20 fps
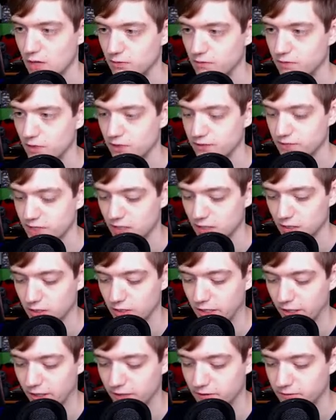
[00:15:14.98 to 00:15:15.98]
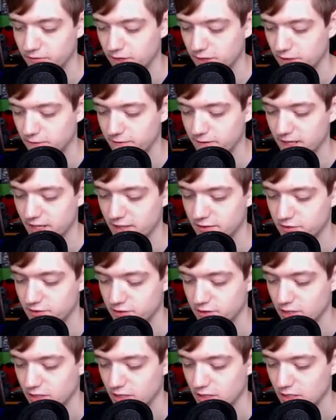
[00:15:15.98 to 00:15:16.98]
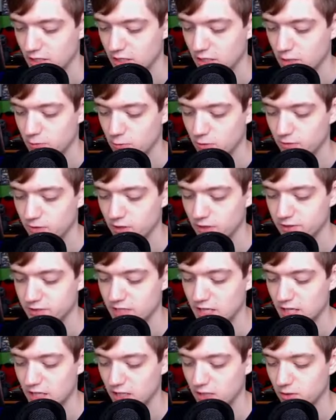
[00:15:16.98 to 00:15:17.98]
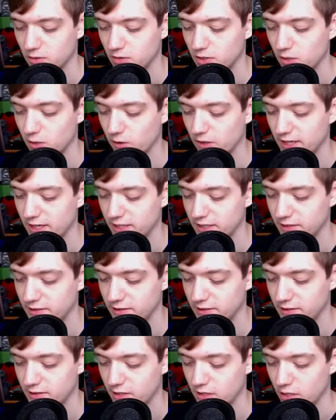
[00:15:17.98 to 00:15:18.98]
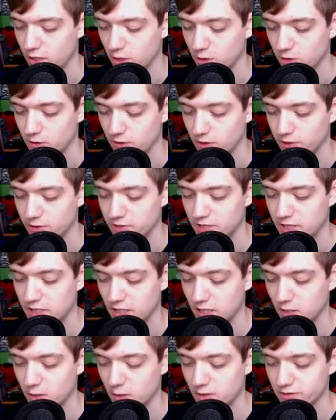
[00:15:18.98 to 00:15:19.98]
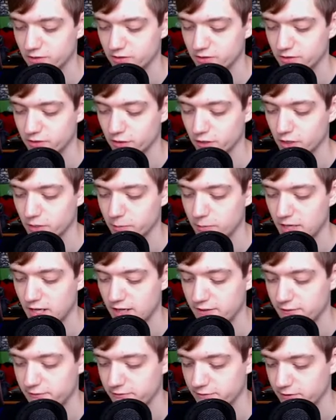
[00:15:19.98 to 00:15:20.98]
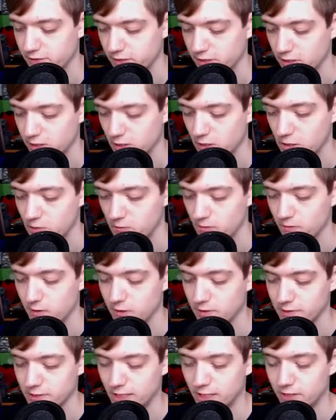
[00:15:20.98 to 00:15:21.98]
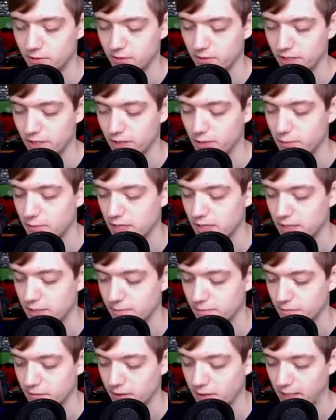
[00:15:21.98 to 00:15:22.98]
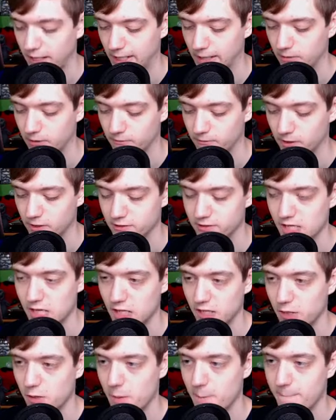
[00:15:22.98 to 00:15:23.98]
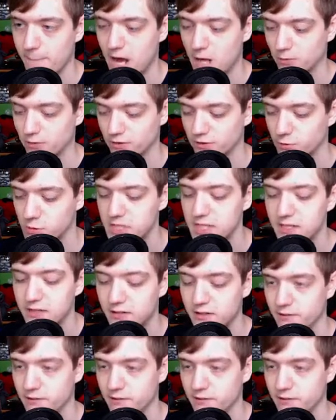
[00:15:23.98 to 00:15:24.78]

Reverse Hollow Galarian Farfetch'd, Reverse Hollow Golett, Reverse Hollow Slurpuff, Reverse Hollow Letaba, and a Reverse Hollow Bounsweet.